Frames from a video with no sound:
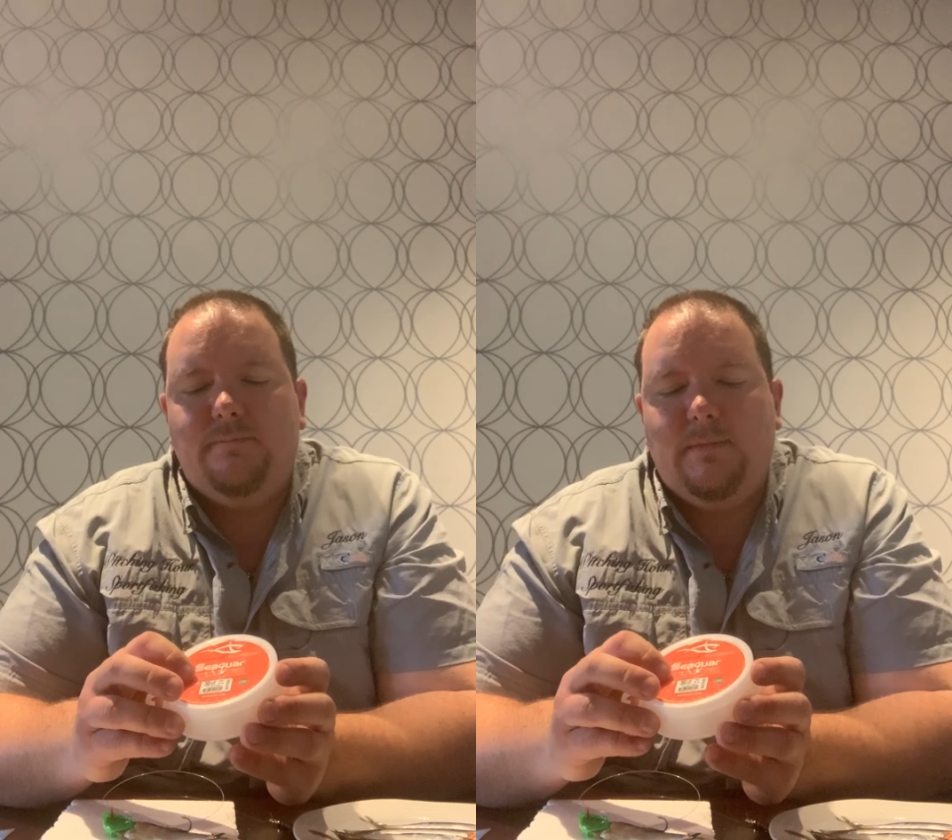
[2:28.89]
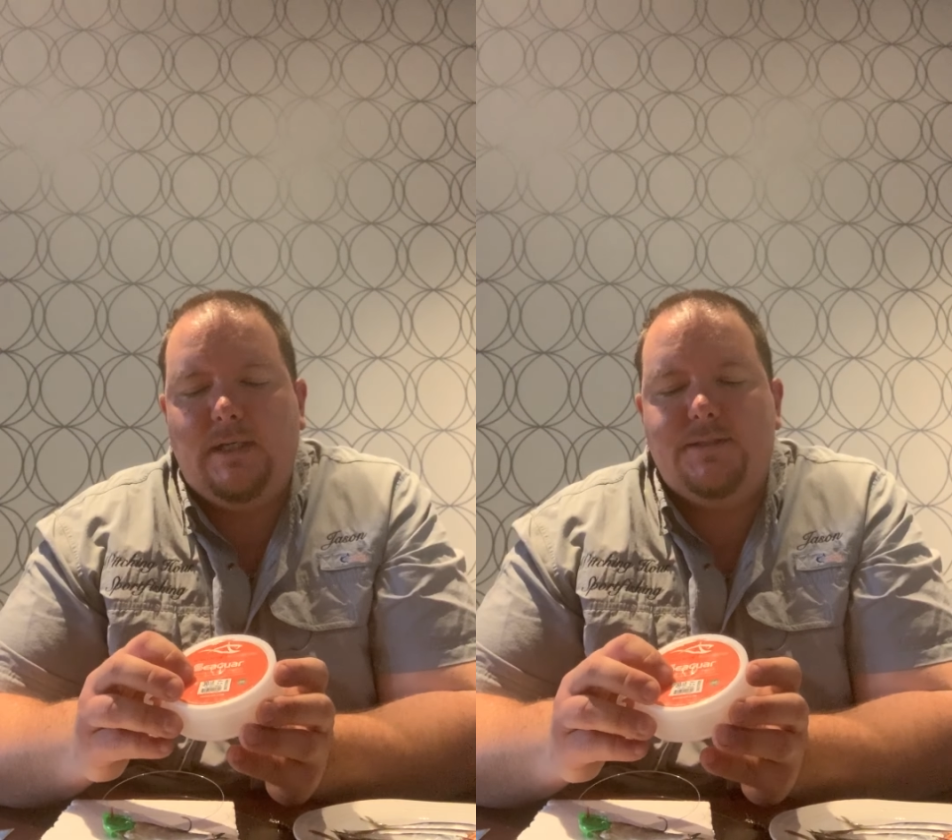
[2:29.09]

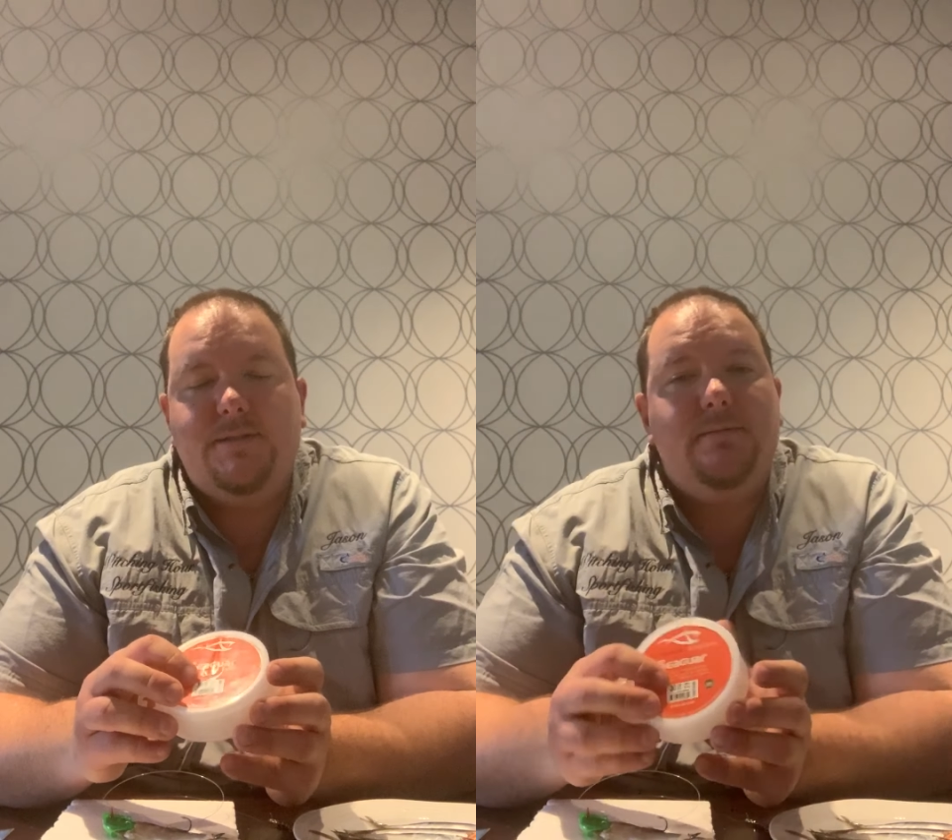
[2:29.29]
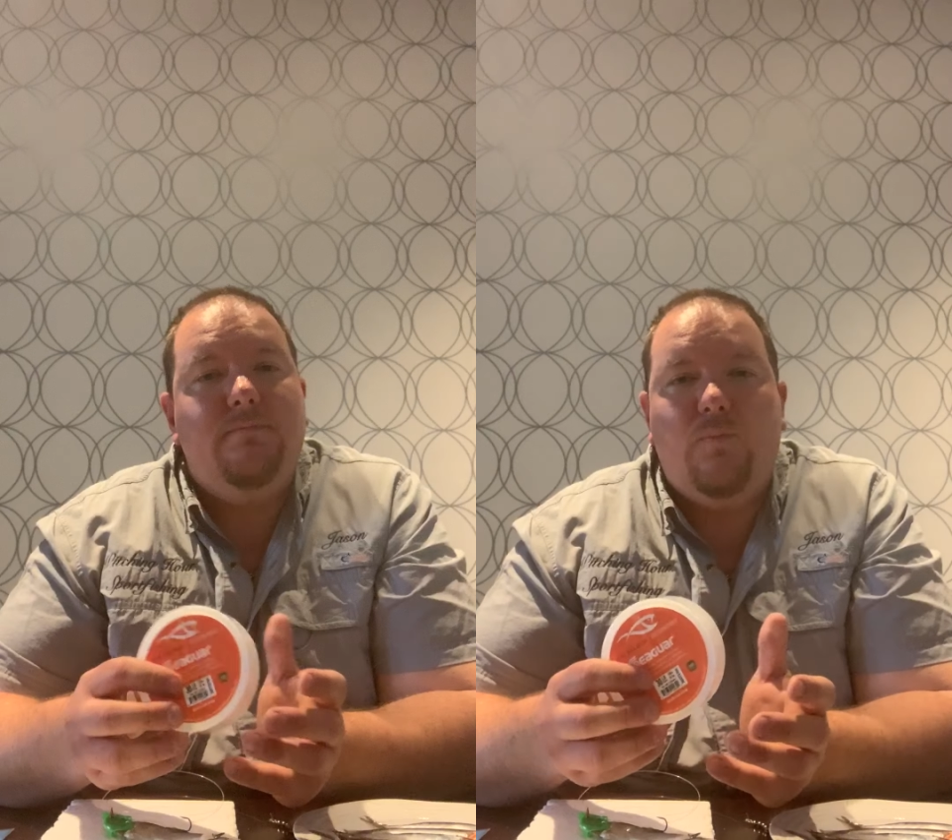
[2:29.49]

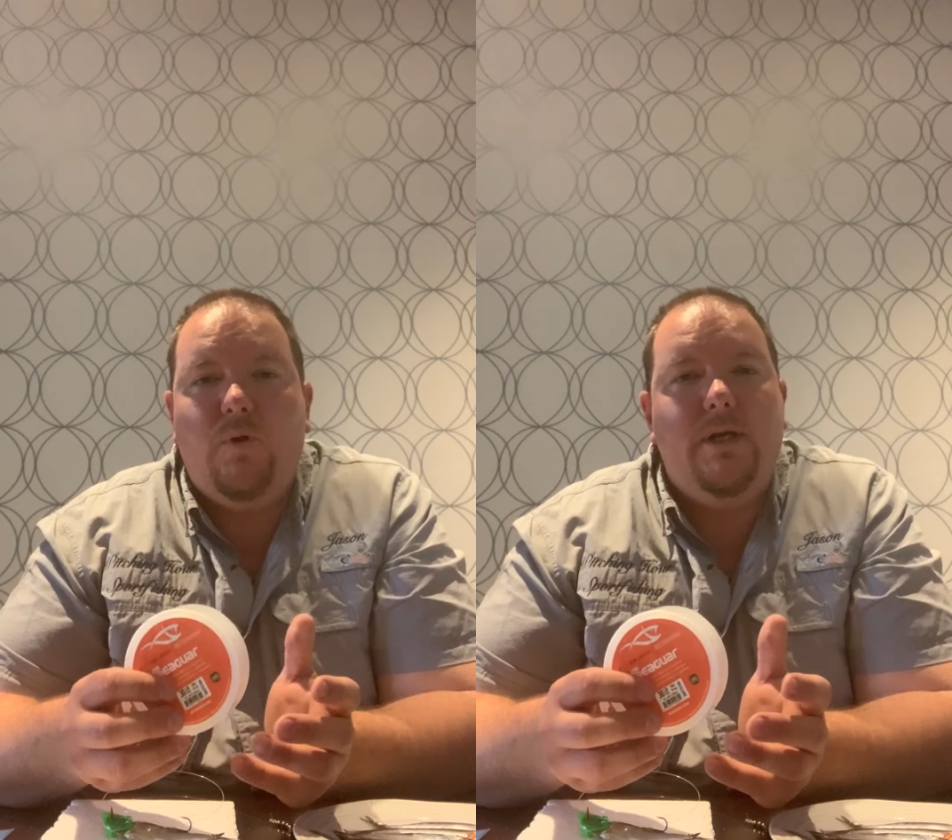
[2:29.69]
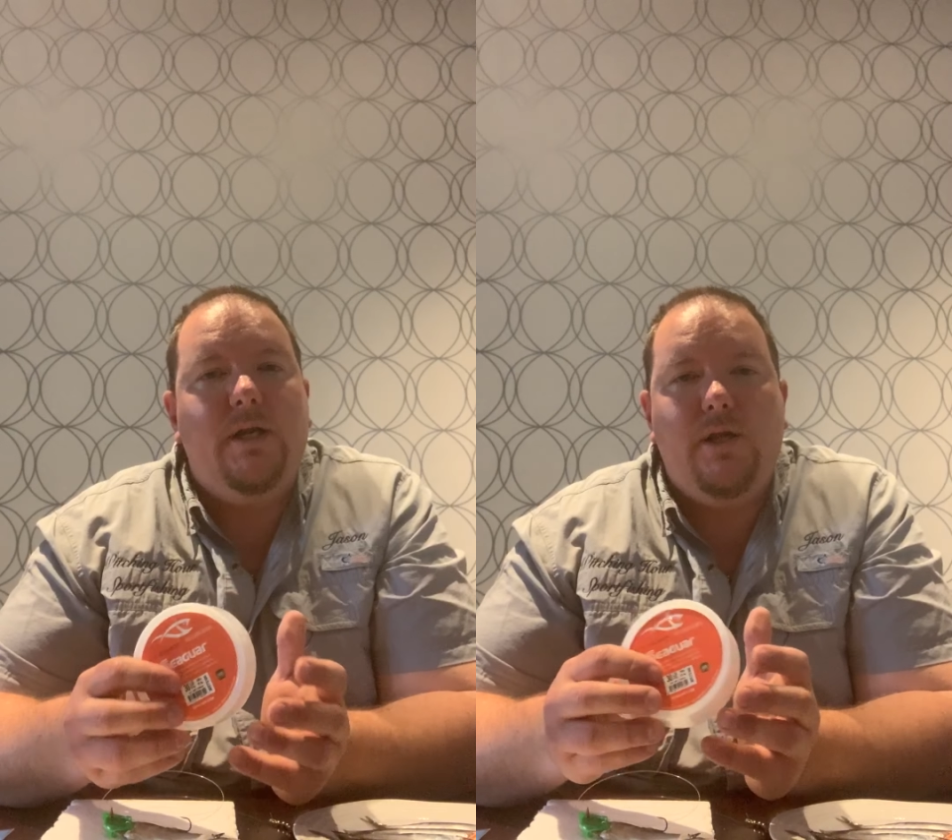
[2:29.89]
That's
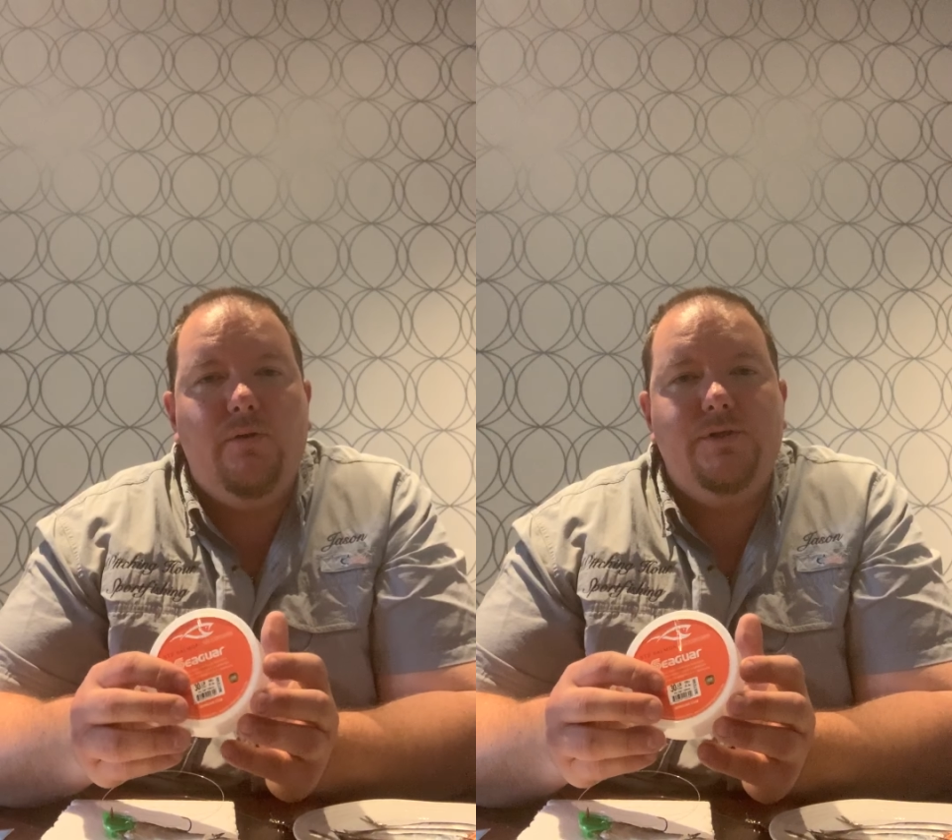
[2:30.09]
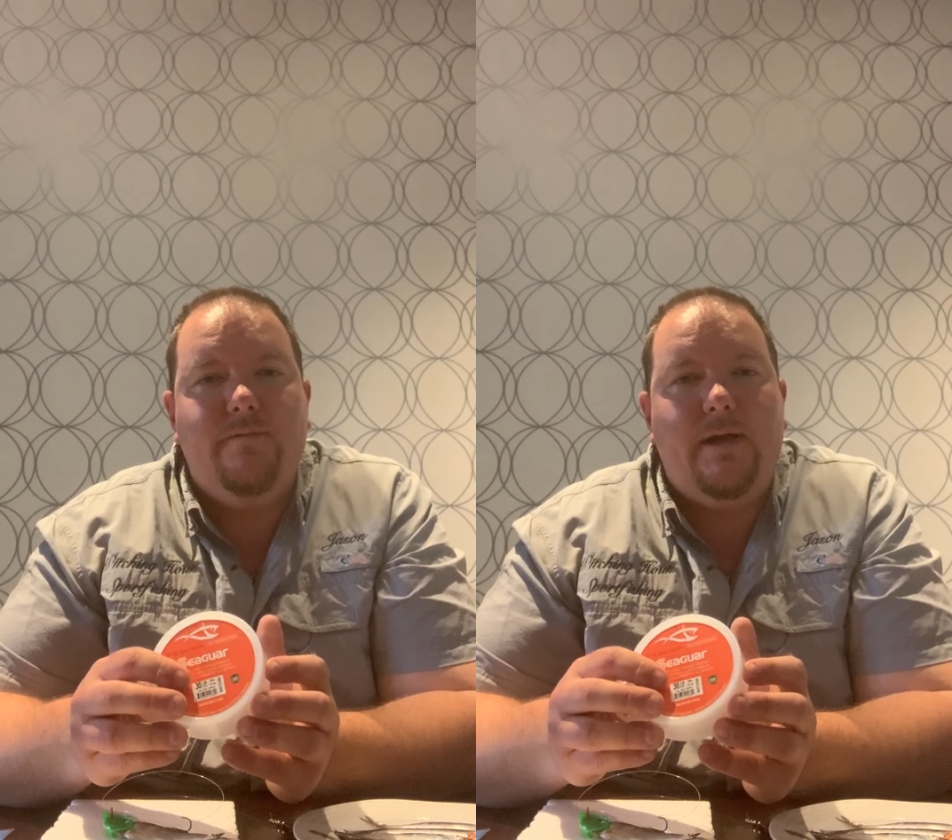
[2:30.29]
one
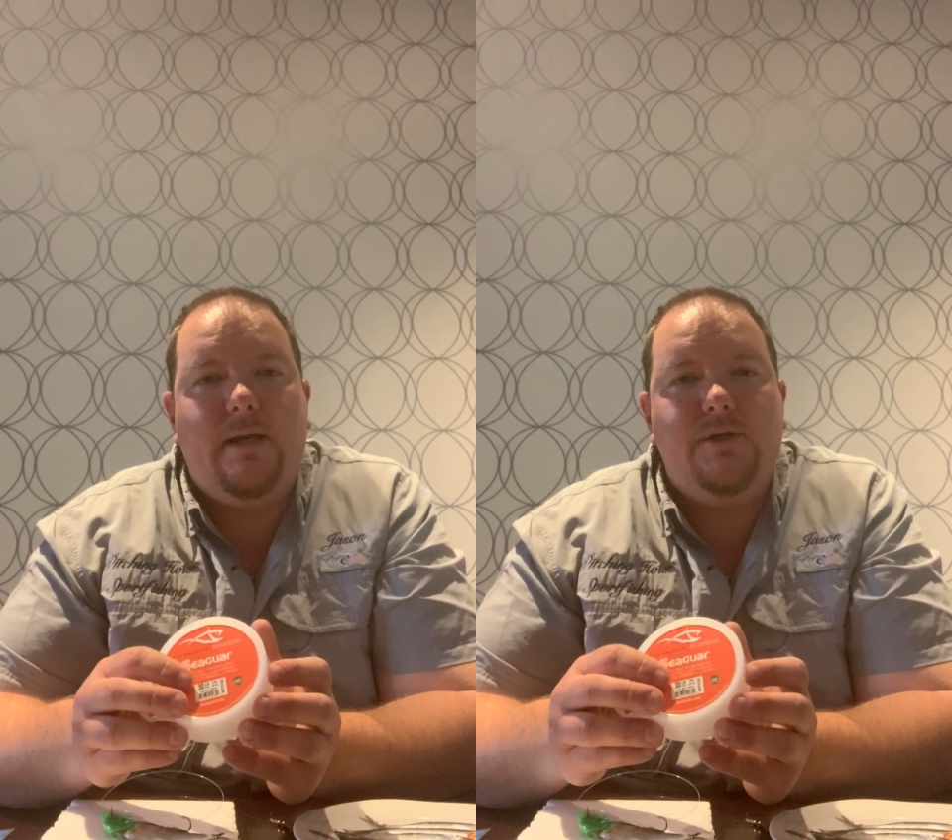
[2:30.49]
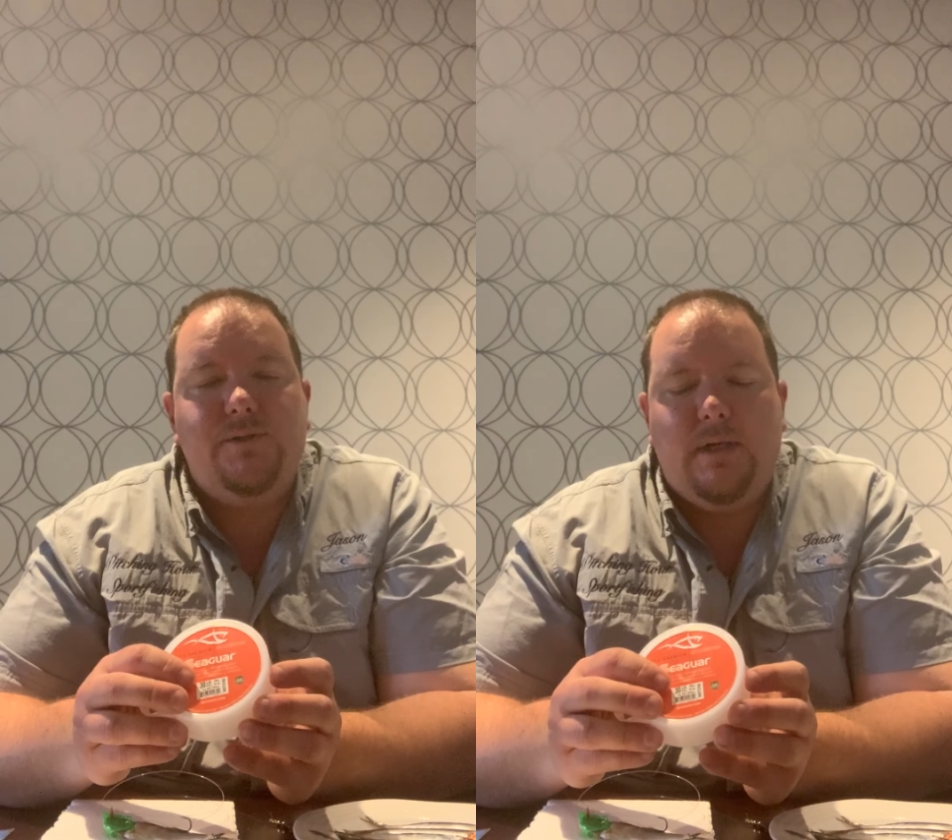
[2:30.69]
huge
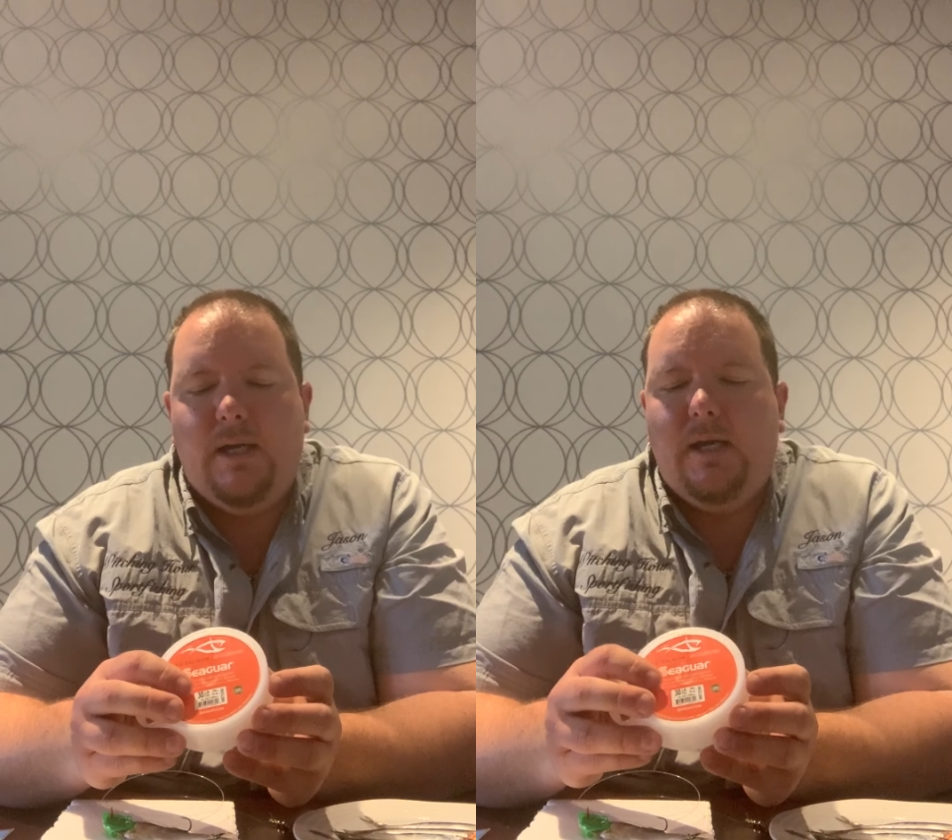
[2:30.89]
advantage.